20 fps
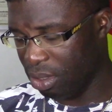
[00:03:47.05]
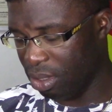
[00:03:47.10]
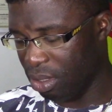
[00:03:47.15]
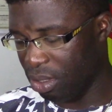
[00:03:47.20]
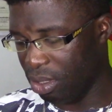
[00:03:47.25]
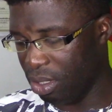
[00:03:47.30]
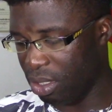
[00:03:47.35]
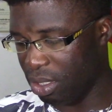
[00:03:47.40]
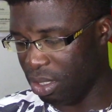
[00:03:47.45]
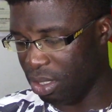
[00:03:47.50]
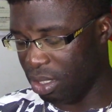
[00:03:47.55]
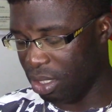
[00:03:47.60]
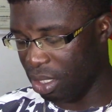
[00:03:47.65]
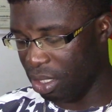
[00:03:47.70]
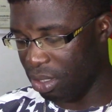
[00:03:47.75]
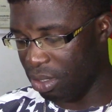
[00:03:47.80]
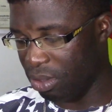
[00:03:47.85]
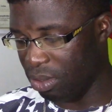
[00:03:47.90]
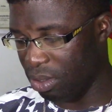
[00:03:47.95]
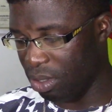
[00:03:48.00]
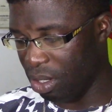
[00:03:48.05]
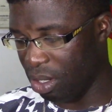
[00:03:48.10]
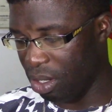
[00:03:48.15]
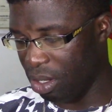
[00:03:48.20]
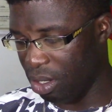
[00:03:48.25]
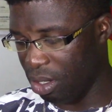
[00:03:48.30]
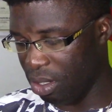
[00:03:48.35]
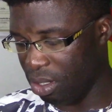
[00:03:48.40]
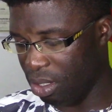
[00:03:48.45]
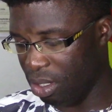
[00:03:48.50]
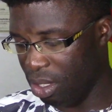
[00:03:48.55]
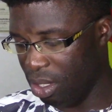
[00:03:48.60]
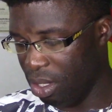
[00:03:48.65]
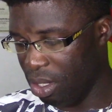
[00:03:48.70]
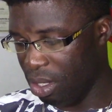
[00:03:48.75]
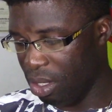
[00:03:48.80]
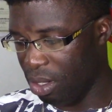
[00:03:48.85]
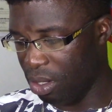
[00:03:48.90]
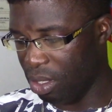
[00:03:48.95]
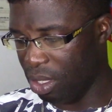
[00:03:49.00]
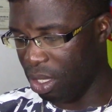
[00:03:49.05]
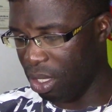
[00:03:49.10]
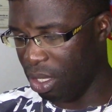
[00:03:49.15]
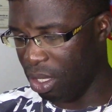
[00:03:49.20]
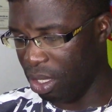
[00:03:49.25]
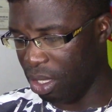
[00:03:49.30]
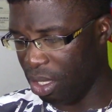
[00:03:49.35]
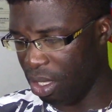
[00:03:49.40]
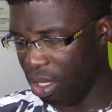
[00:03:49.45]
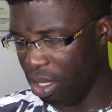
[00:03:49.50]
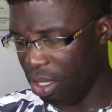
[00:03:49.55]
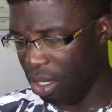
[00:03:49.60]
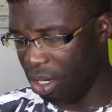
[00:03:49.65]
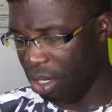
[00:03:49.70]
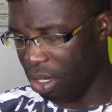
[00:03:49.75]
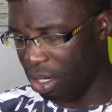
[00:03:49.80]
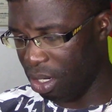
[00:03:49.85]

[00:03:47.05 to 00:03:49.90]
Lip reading: Oh, this is taking too long. Okay.